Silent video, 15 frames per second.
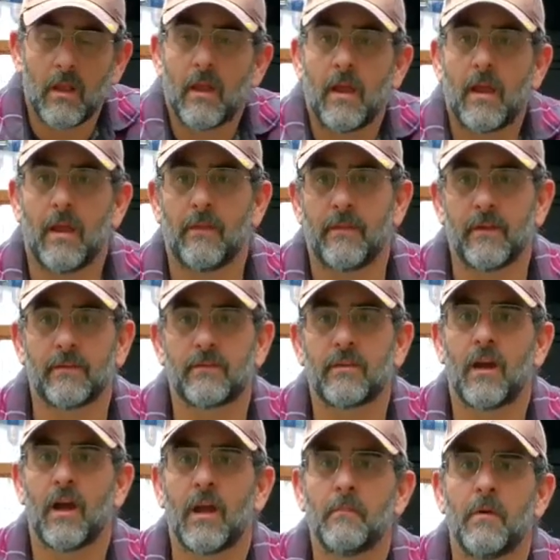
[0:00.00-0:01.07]
and this
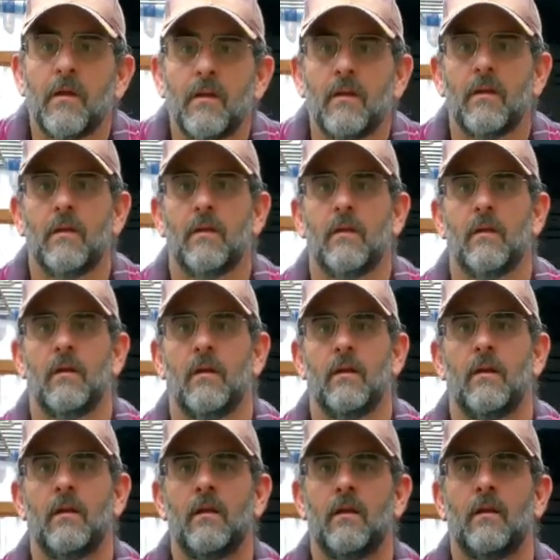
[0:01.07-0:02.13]
time
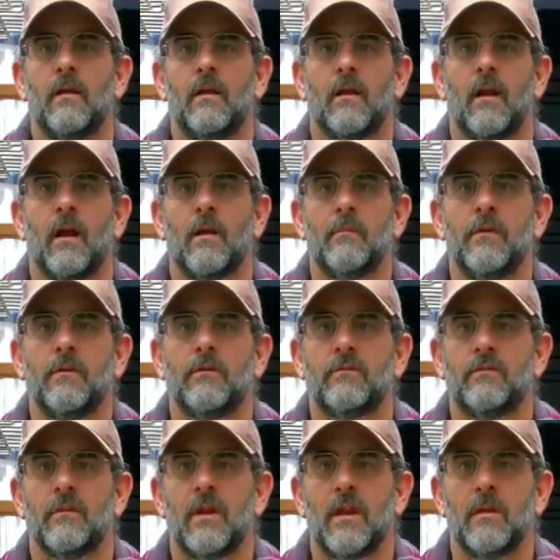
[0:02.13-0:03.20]
I'm
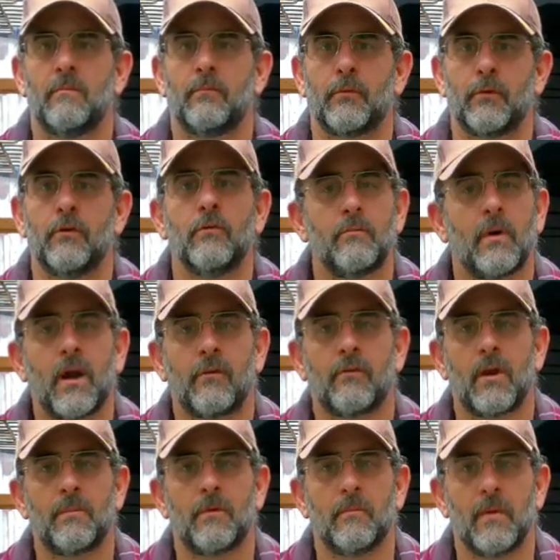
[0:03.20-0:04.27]
using a Brute by
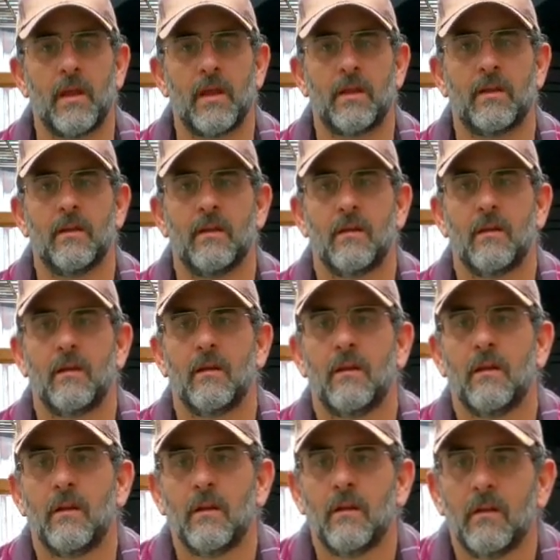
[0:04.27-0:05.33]
Rubbermaid.
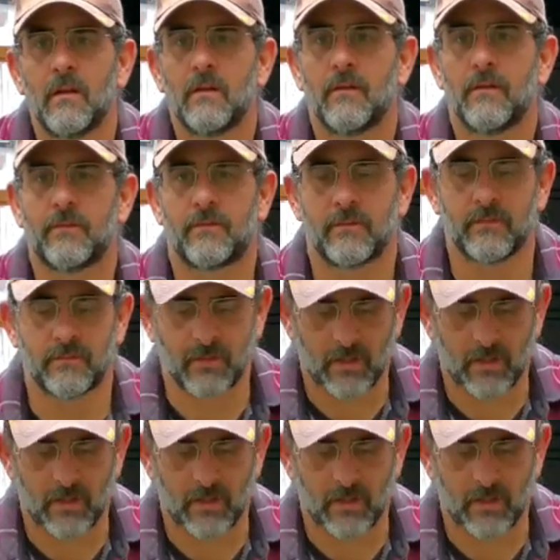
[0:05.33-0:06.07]
This is